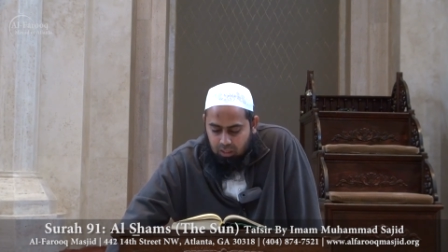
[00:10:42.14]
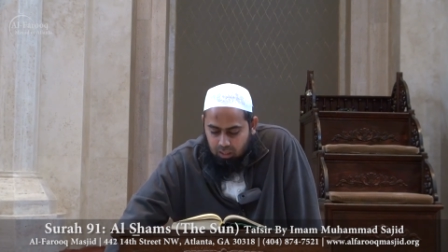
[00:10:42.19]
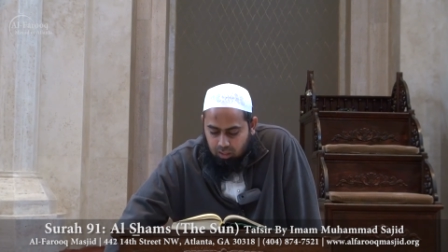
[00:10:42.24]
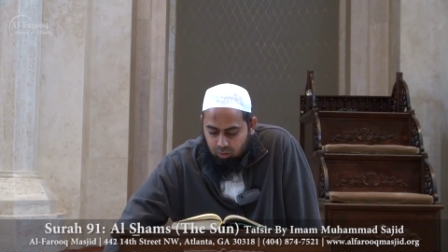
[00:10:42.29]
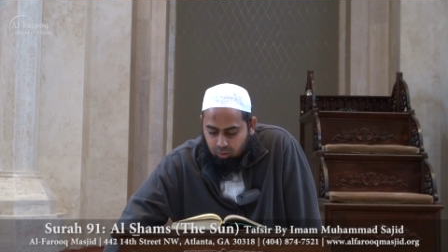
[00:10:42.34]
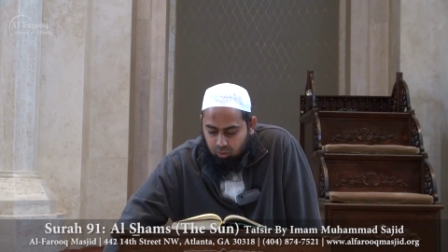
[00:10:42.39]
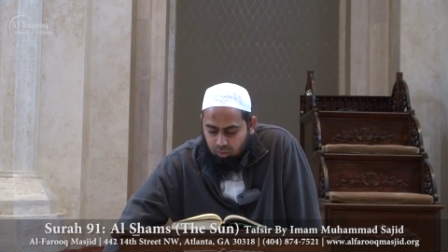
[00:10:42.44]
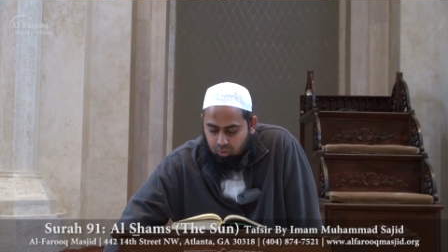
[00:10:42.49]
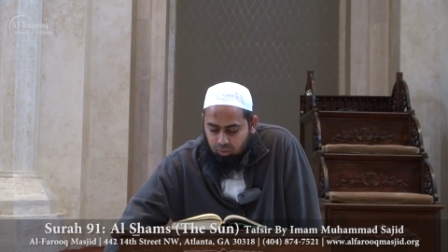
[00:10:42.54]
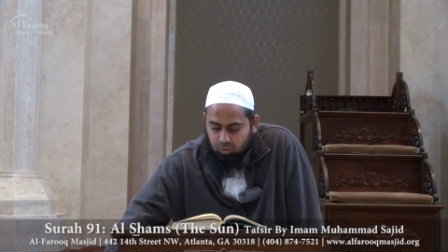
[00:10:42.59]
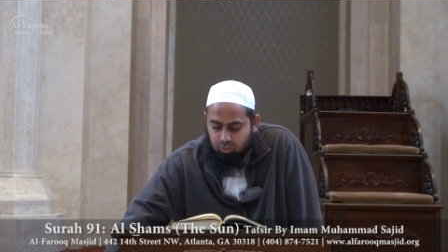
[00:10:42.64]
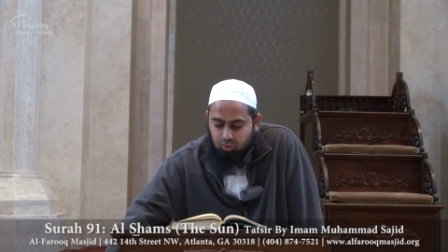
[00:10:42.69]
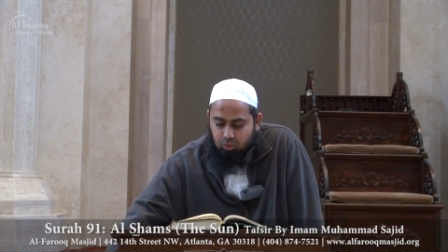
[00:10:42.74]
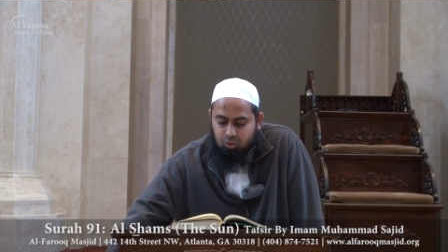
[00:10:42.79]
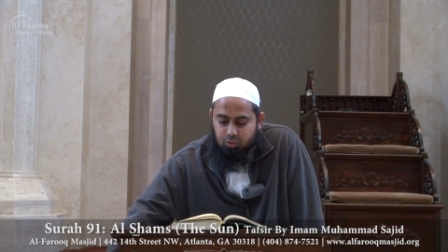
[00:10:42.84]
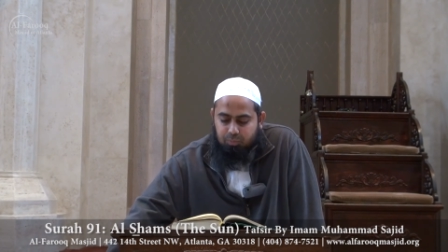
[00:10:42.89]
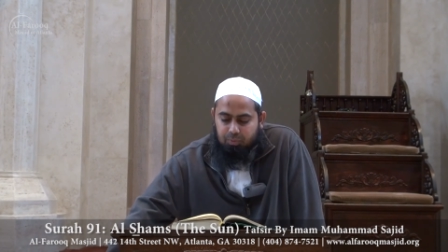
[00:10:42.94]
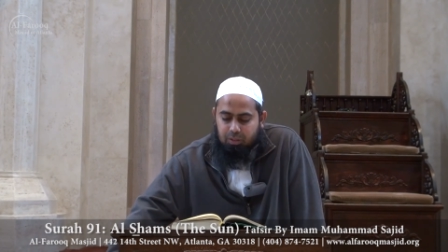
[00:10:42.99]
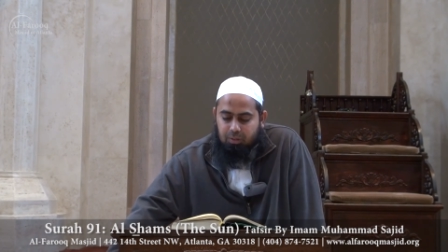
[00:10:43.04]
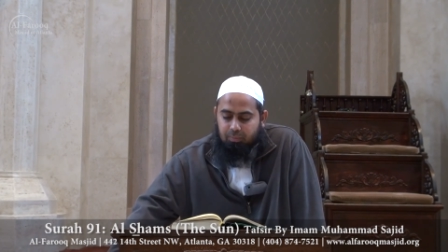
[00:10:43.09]
and all
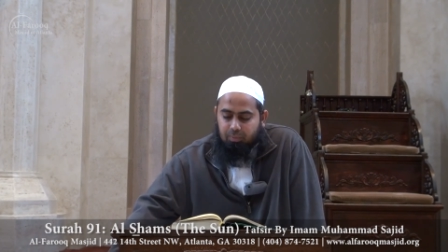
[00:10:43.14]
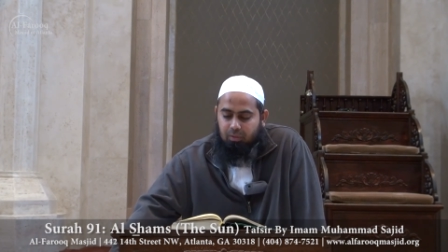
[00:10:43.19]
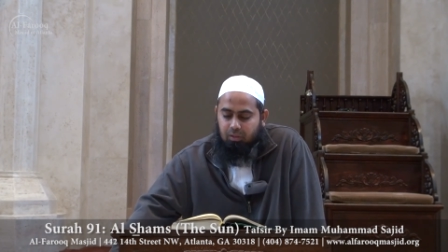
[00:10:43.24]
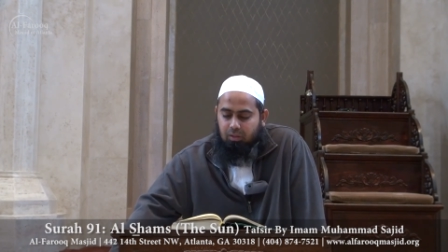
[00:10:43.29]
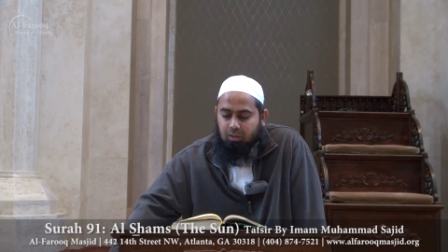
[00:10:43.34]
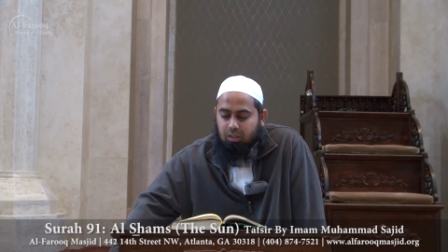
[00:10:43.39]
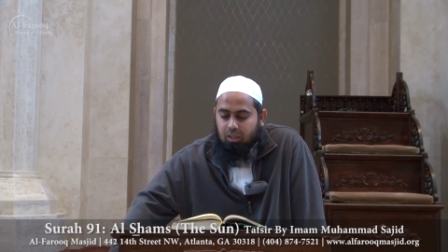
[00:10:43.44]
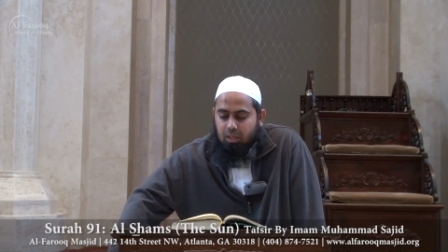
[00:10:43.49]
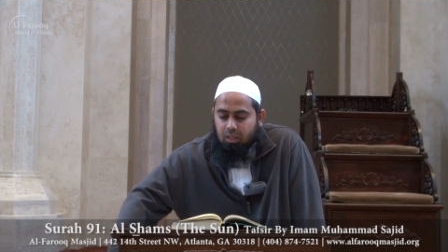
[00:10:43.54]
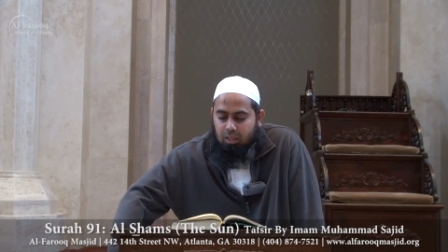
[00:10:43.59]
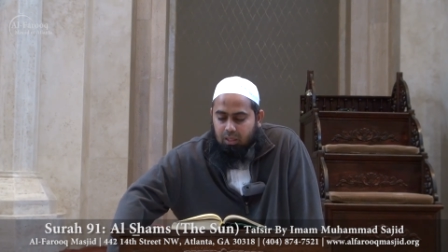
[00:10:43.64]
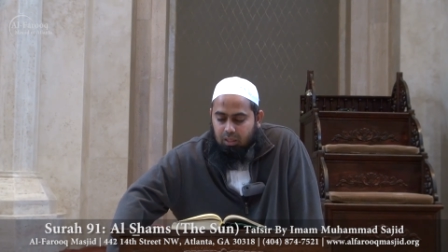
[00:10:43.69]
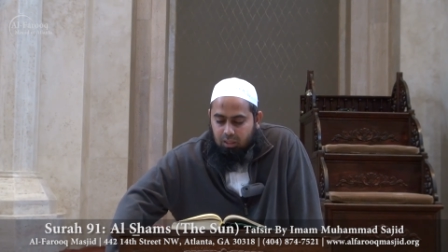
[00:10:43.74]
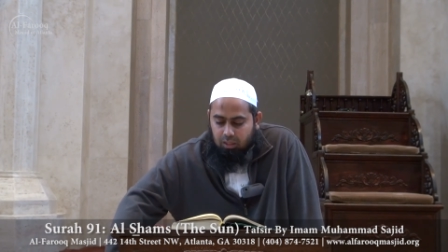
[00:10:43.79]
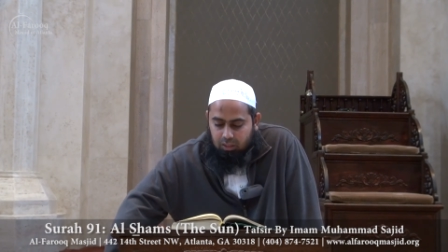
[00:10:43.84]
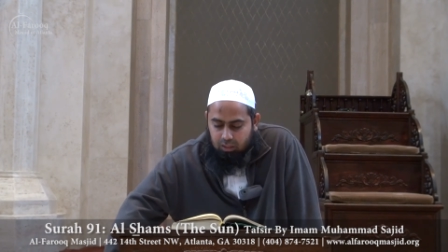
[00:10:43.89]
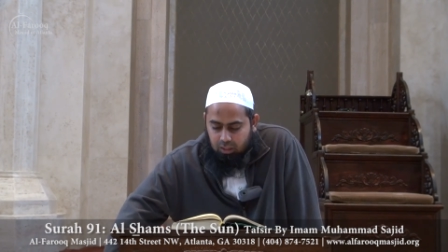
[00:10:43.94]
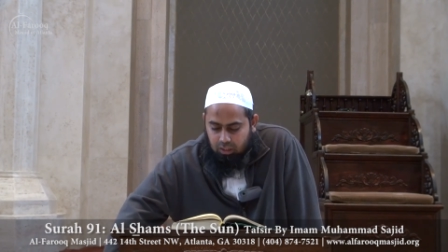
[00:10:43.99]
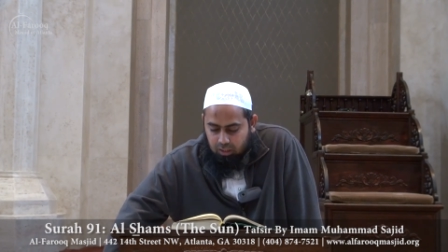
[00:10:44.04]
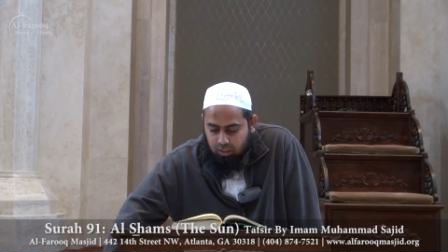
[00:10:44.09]
those people,
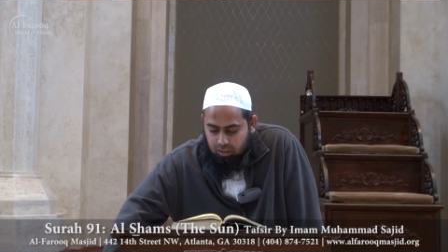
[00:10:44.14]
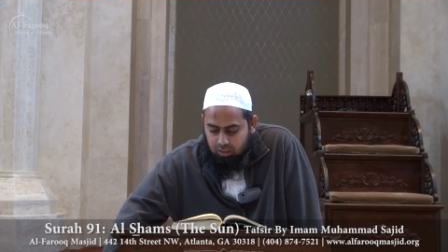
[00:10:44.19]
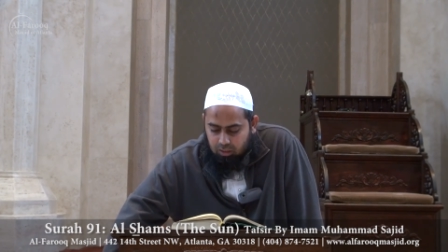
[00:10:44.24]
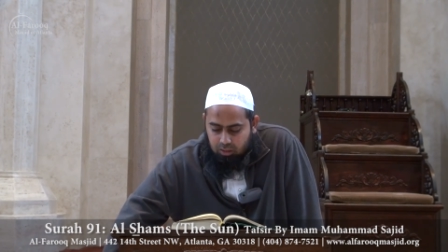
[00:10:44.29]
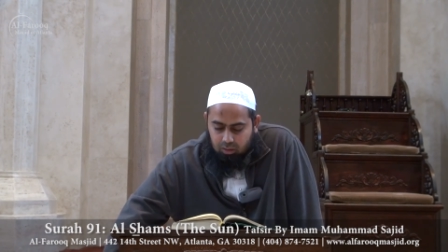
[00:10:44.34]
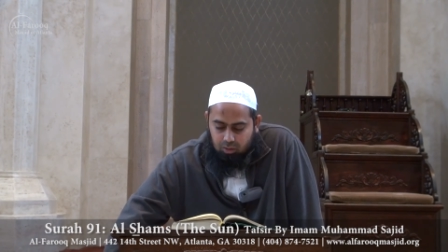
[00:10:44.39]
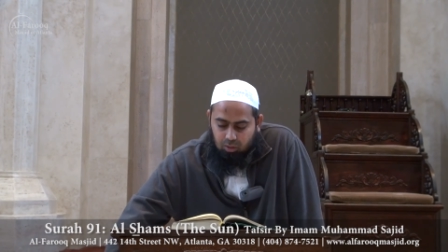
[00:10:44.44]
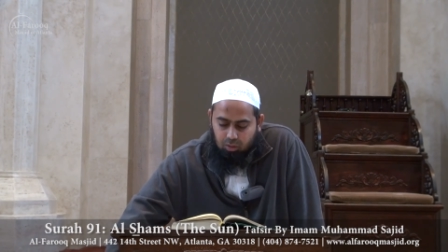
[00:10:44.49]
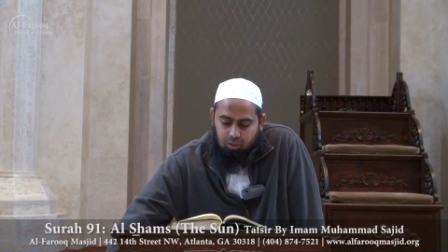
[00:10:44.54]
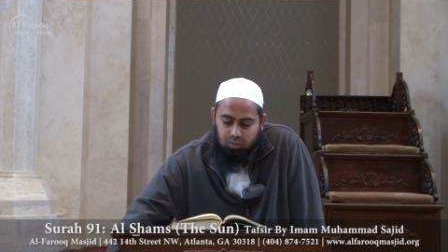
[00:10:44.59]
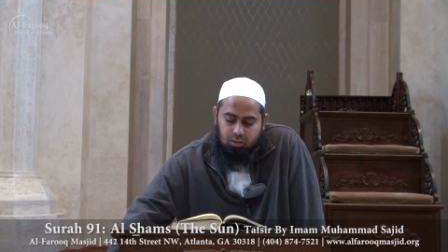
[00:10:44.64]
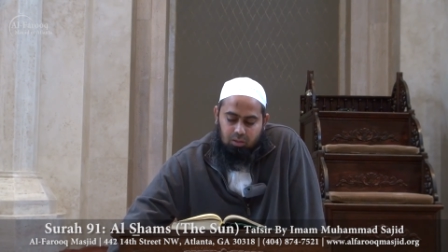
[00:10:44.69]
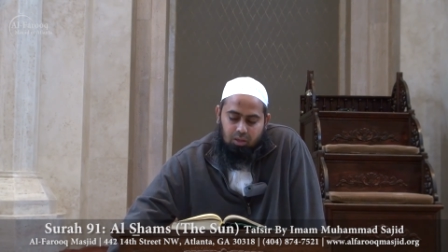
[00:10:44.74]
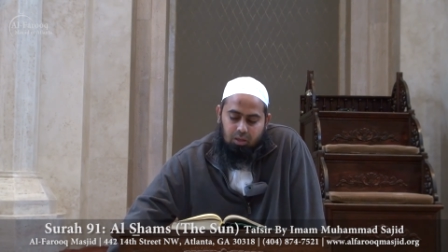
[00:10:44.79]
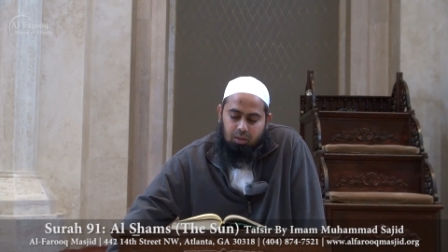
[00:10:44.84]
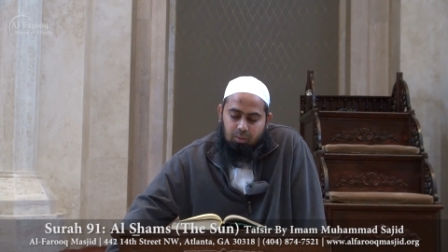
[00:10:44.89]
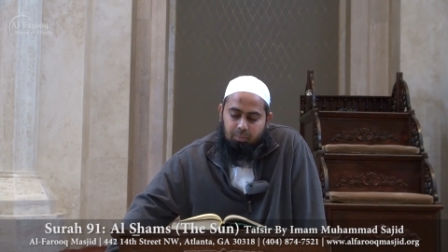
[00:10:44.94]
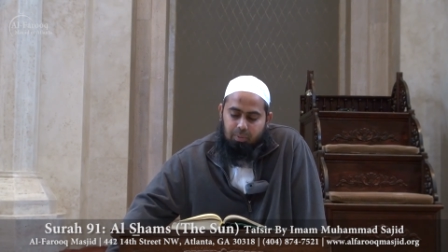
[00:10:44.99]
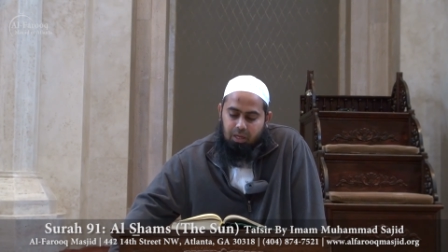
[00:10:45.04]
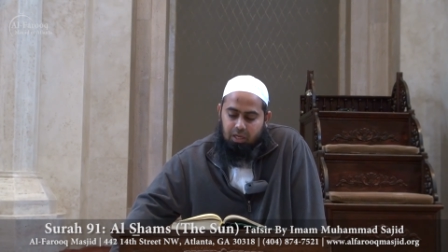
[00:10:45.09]
they
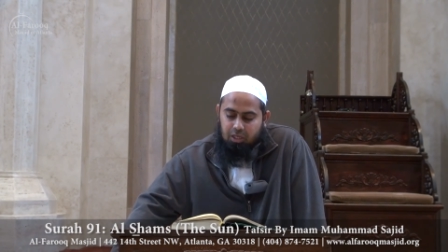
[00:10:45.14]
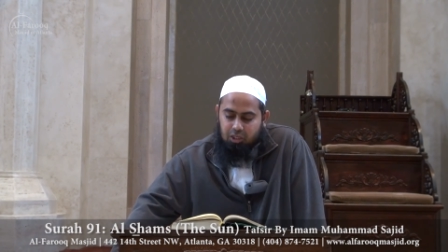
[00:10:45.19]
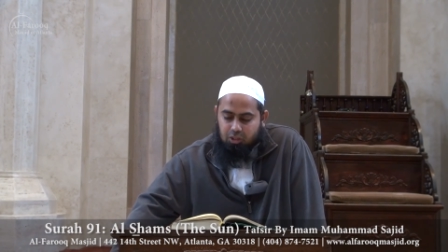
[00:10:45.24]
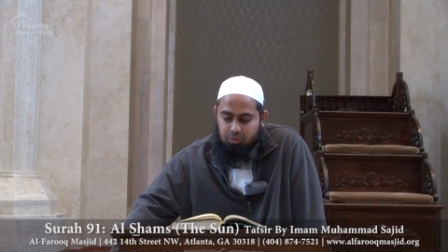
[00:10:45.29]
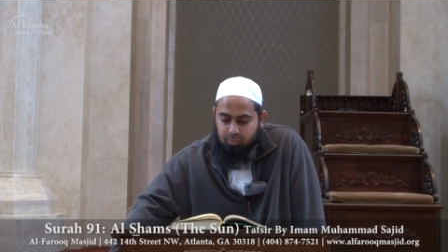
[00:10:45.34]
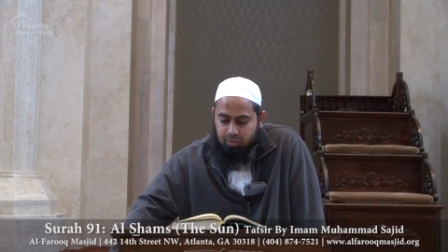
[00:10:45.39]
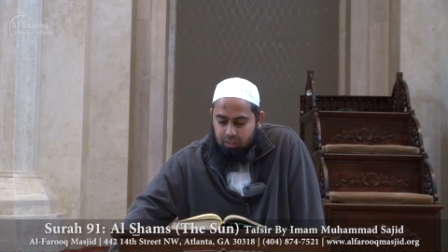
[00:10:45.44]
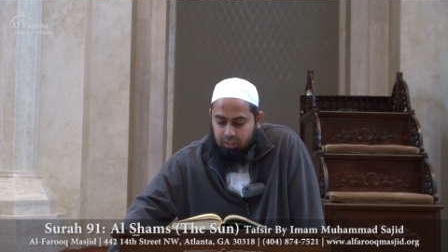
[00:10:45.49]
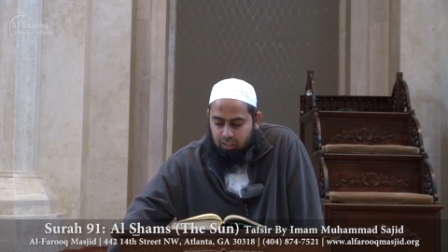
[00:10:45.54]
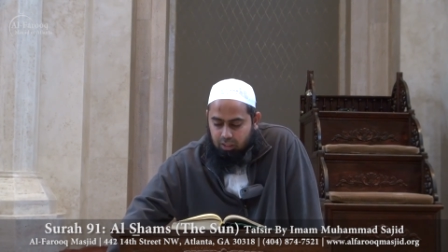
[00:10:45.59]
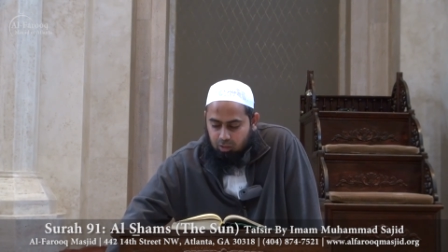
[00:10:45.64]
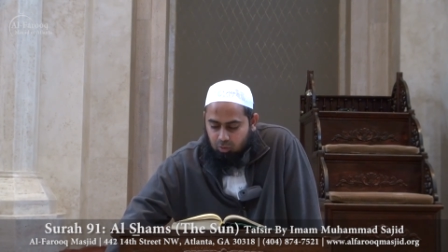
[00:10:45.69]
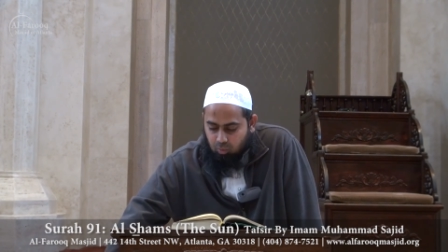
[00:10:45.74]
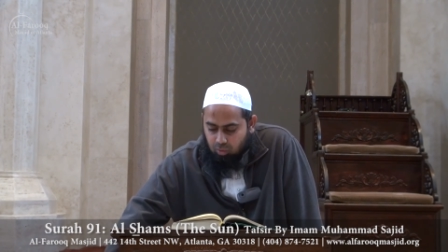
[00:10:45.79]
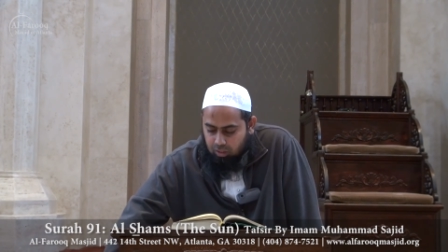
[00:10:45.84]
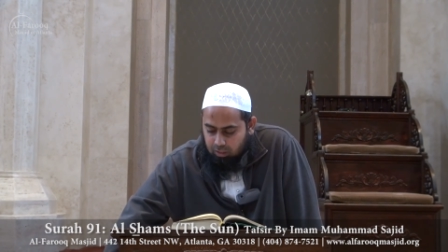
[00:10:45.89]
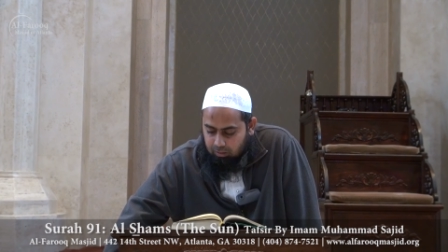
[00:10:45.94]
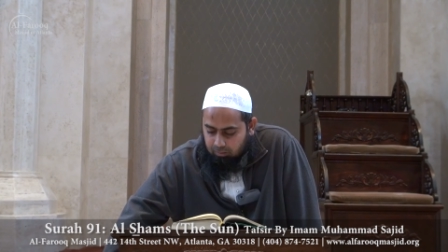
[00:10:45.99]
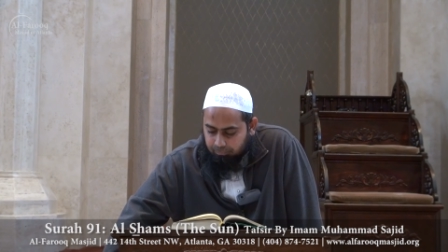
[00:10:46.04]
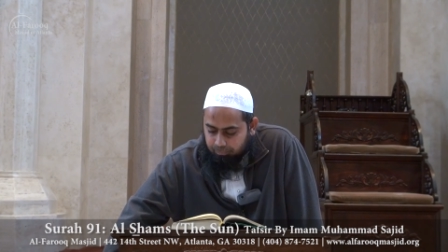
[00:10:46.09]
got punishment
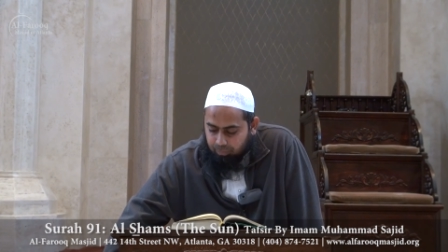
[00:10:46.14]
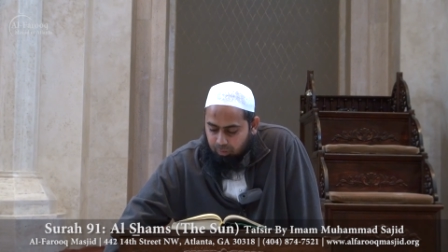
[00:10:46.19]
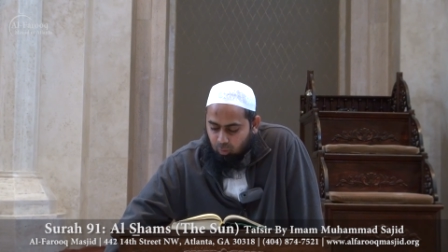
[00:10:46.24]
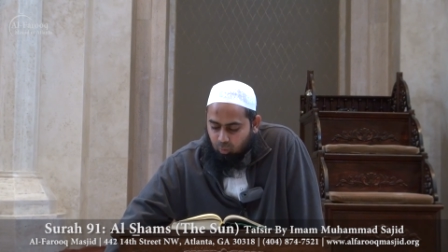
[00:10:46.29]
equally.